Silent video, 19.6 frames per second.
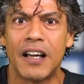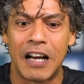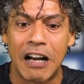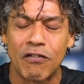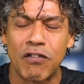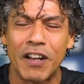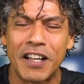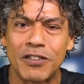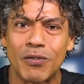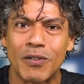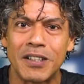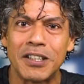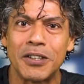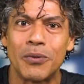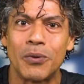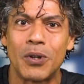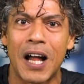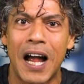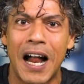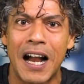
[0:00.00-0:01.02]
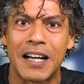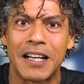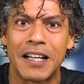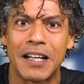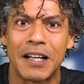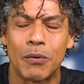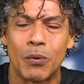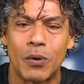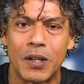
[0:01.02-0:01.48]
Netflix vandu or ad
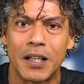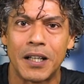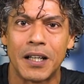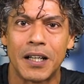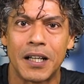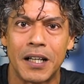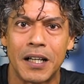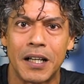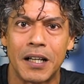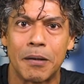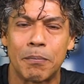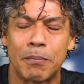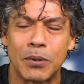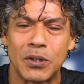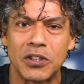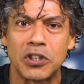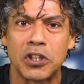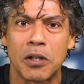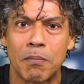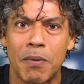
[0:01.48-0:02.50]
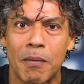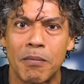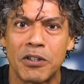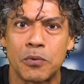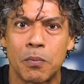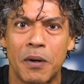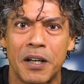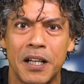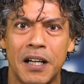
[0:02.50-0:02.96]
or position
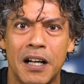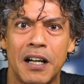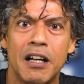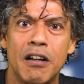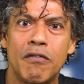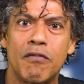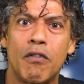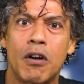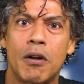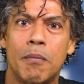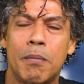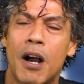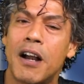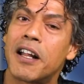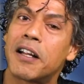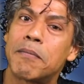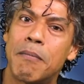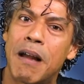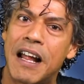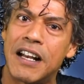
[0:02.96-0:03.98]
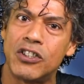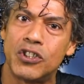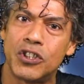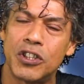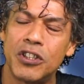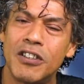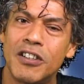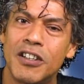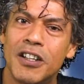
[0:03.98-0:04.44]
publish panirukanga for a product manager